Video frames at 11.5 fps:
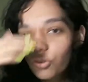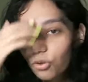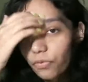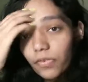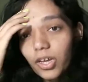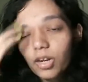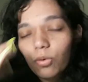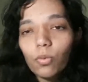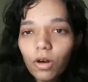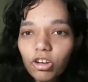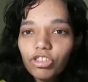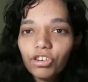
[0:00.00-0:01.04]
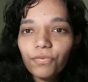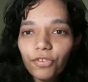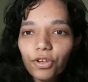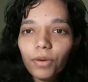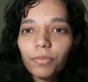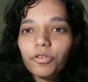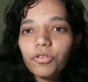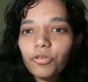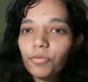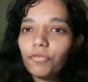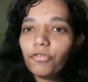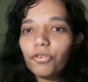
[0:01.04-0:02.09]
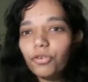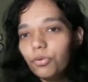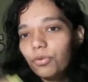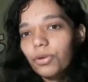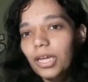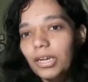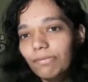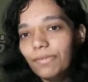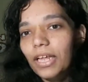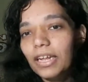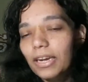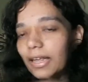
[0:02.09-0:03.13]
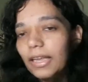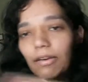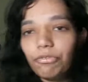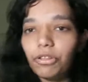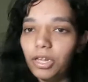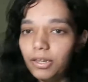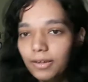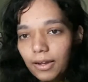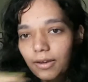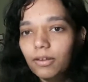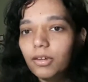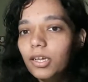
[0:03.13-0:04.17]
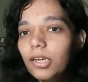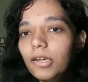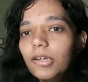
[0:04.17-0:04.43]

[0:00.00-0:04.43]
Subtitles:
so you've got to watch a few episodes before you kind of like link everything together.